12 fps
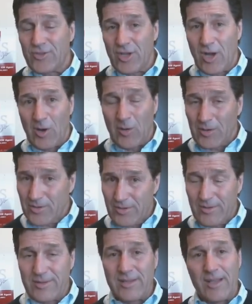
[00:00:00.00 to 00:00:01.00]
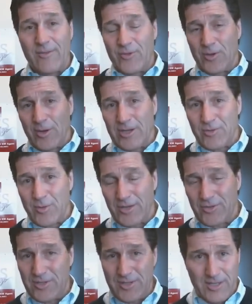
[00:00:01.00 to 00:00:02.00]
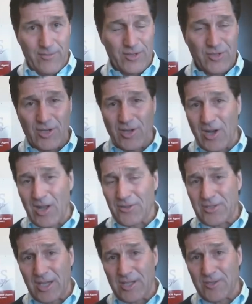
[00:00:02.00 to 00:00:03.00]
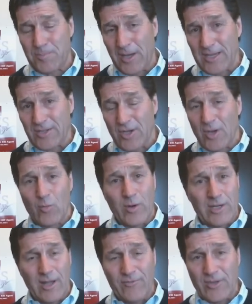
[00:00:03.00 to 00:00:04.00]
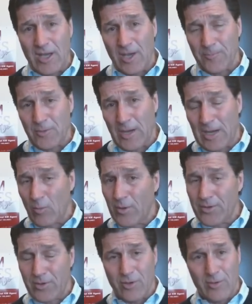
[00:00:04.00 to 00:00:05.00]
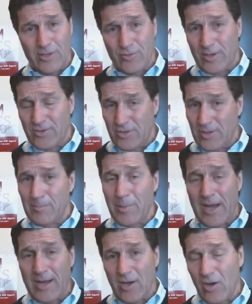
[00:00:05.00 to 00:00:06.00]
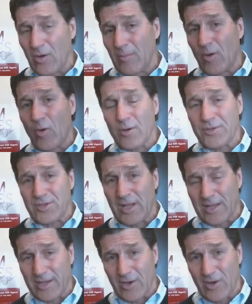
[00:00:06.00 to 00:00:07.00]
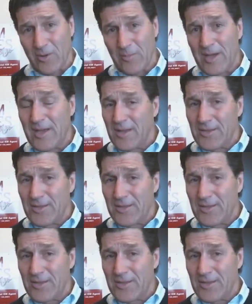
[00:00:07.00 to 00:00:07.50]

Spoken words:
So if you're interested, give us a call, touch base. We'd love to help you out, whether you're interested in buying a home or selling a home.